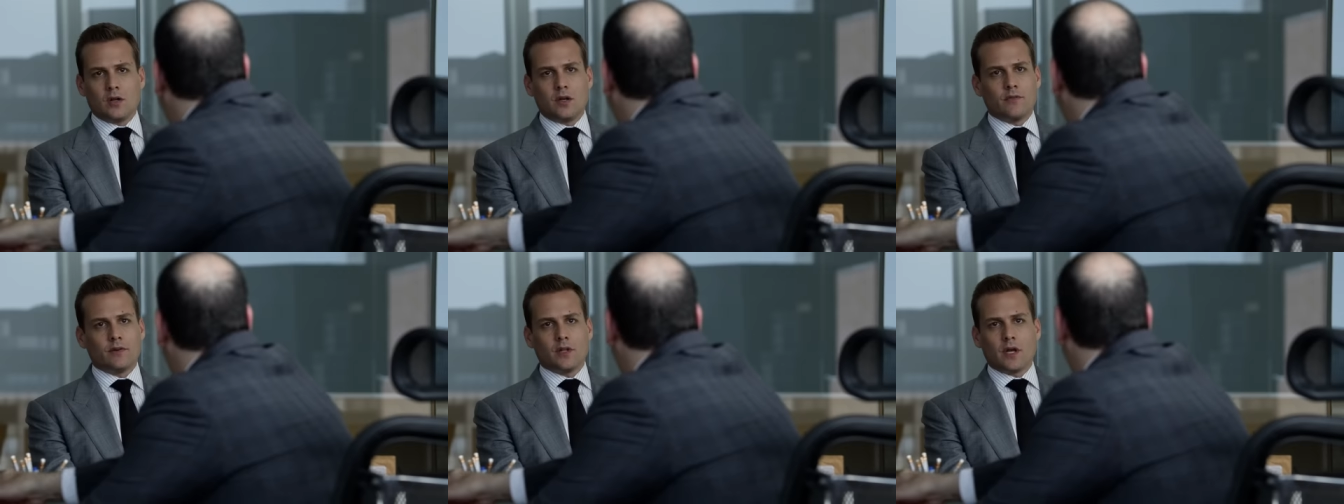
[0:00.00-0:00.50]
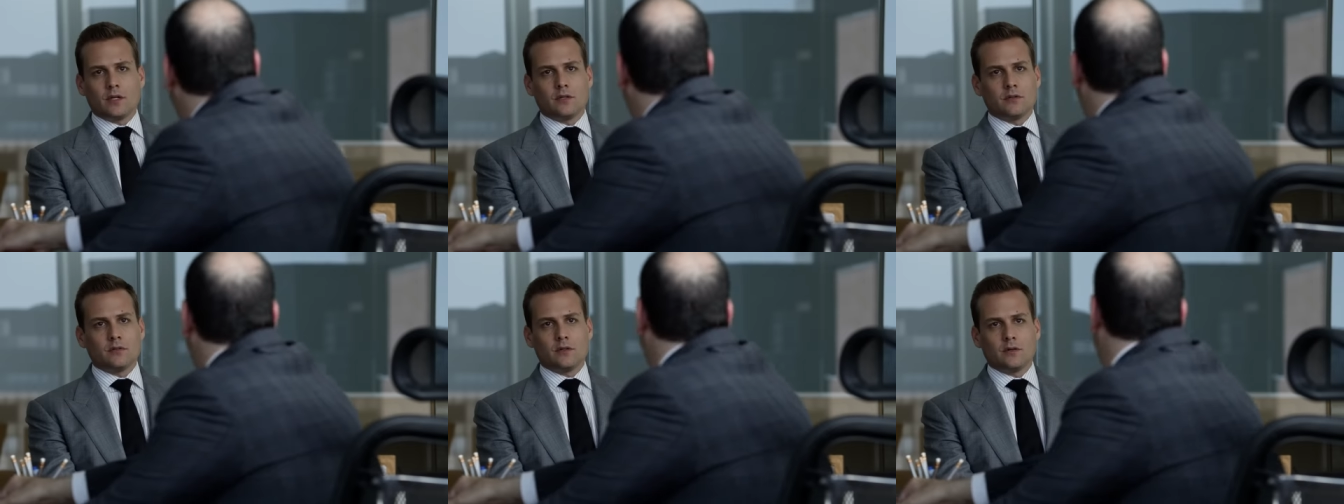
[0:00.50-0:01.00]
I never liked
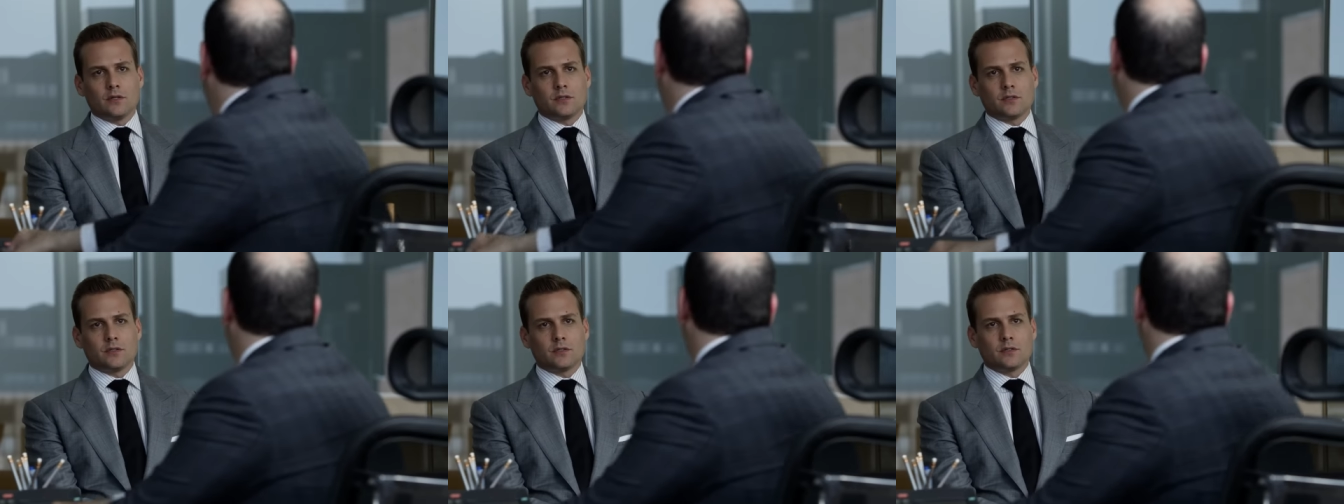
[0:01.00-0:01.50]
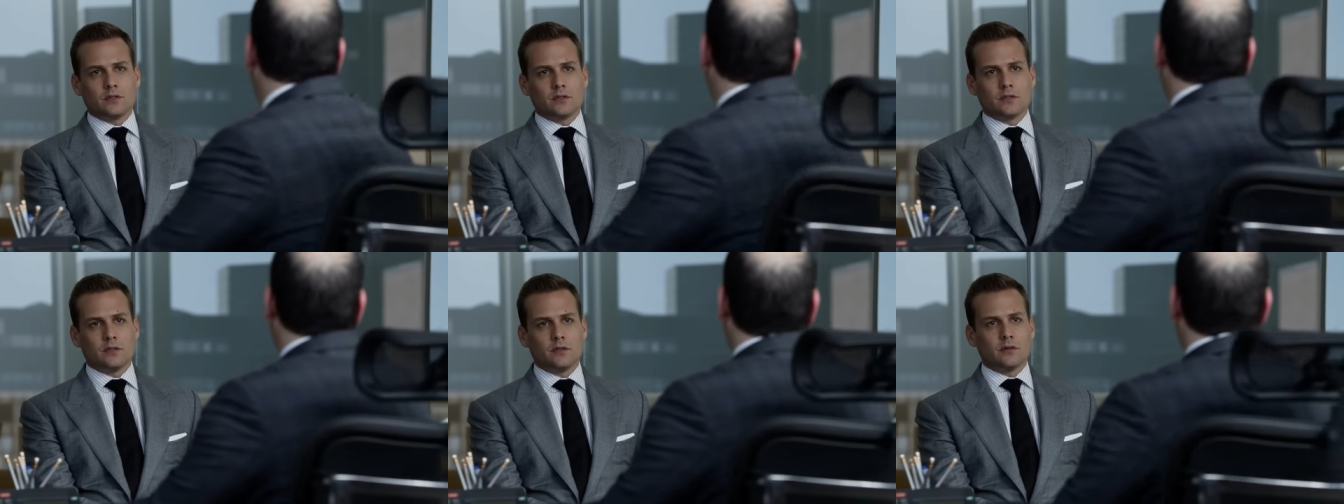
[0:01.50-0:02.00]
you, Lewis.
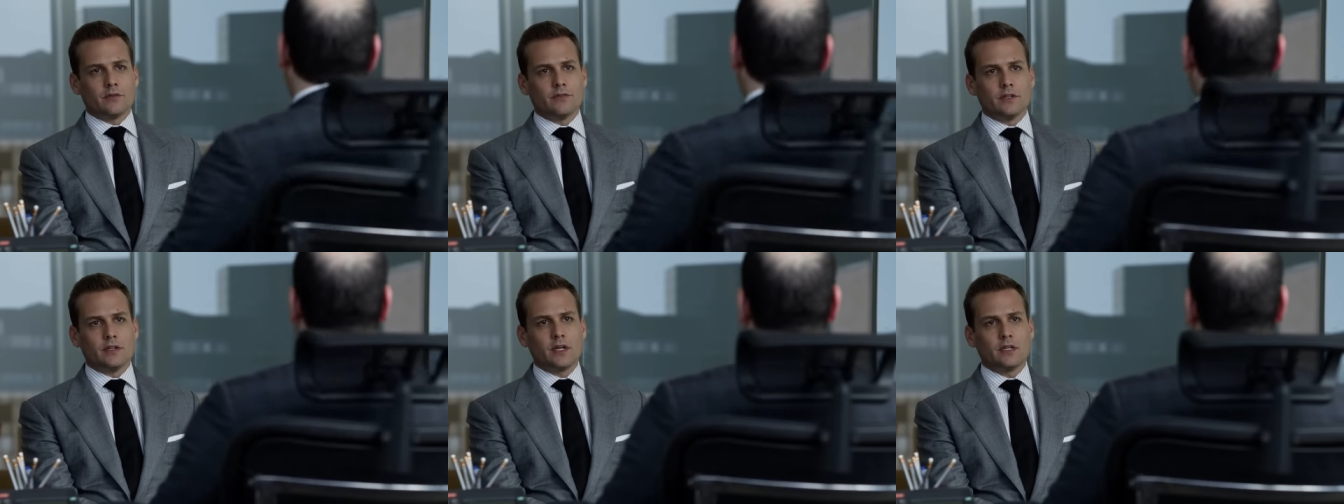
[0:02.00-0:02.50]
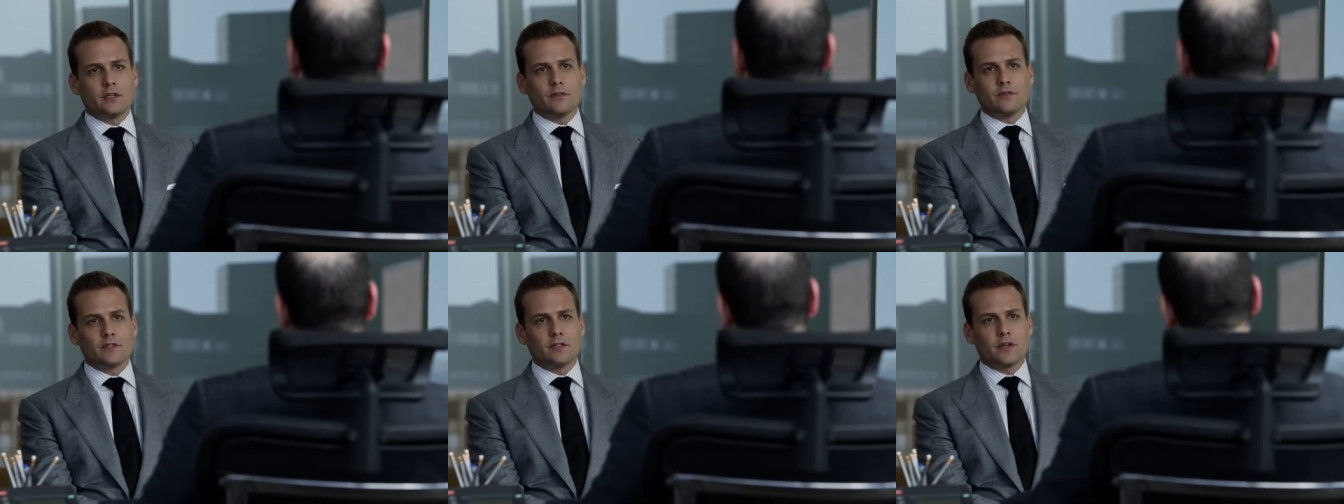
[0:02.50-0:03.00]
You're a
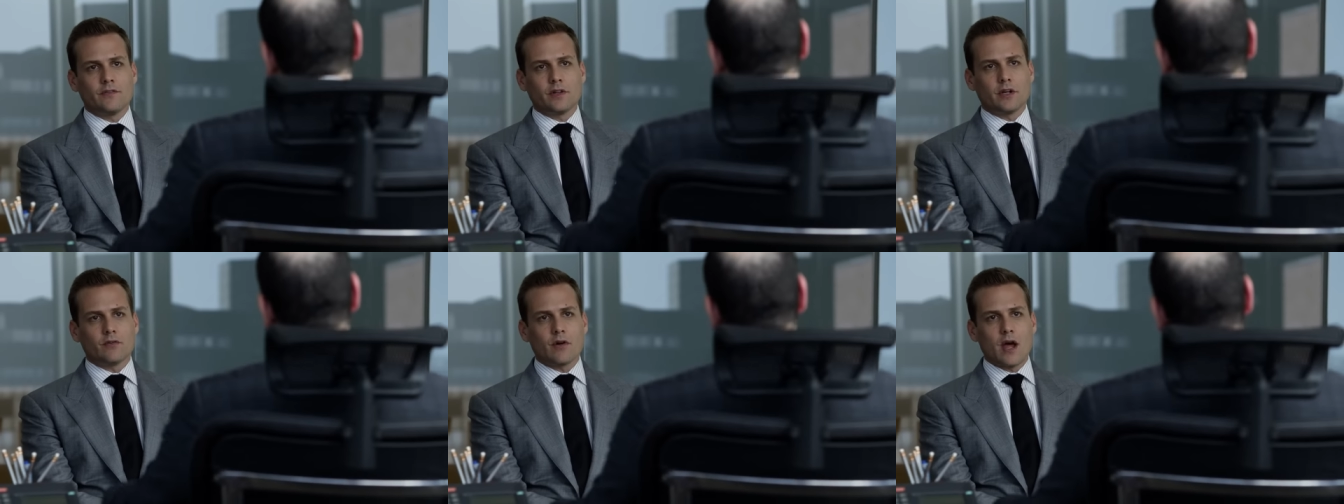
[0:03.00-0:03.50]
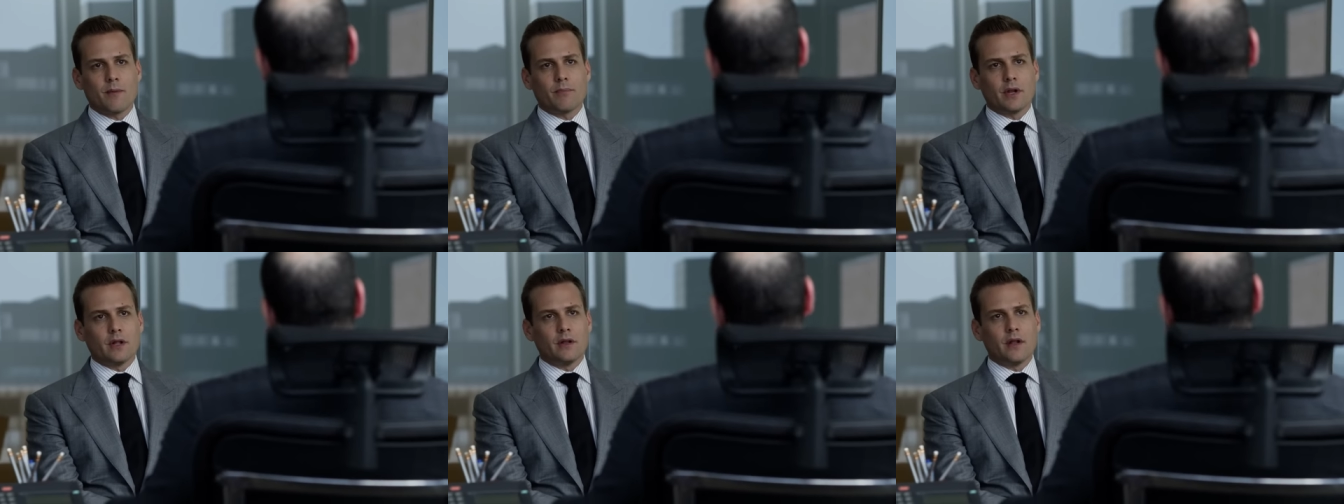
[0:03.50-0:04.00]
vindictive, sniveling rat,
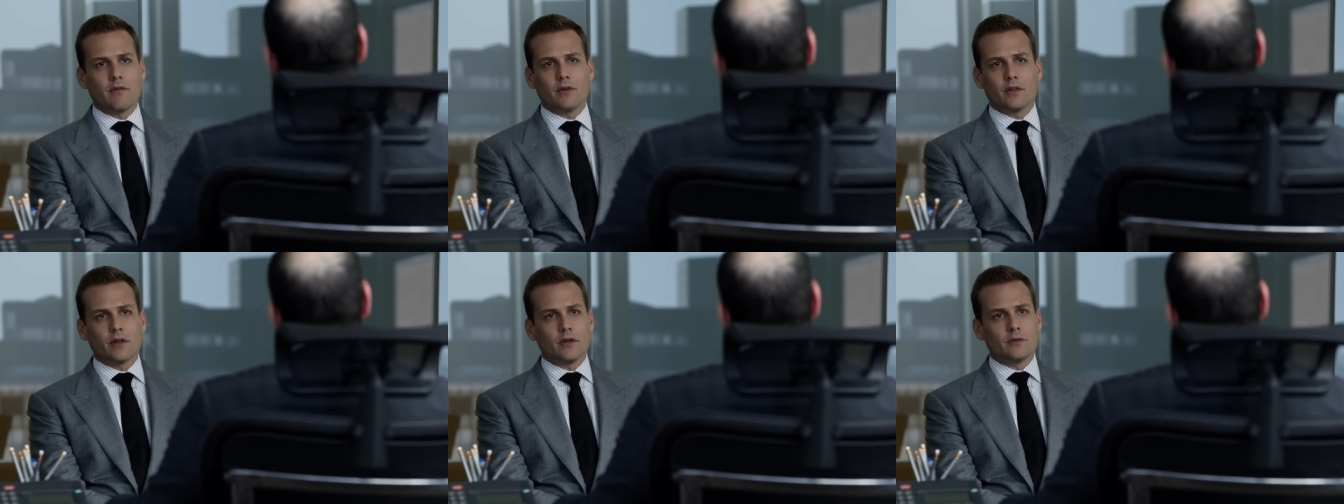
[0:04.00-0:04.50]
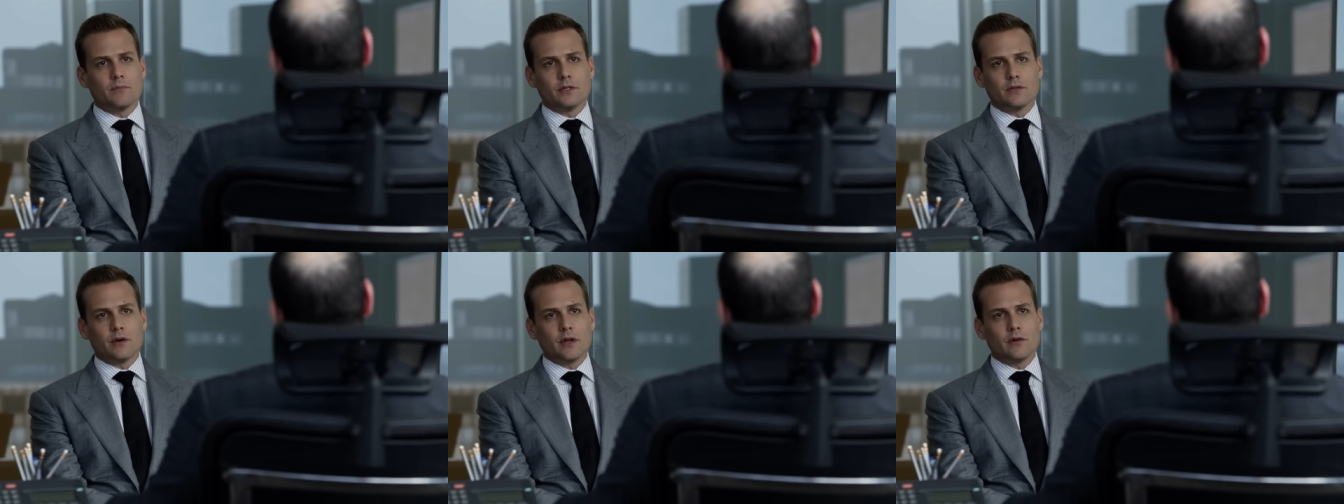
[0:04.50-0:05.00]
but I never thought you'd
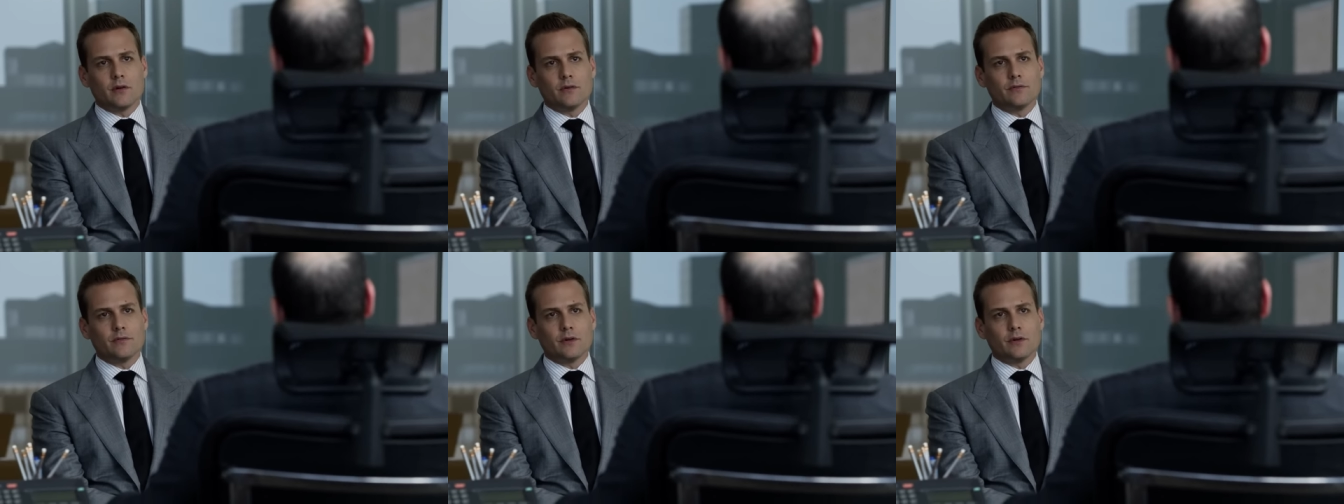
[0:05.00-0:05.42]
betray your own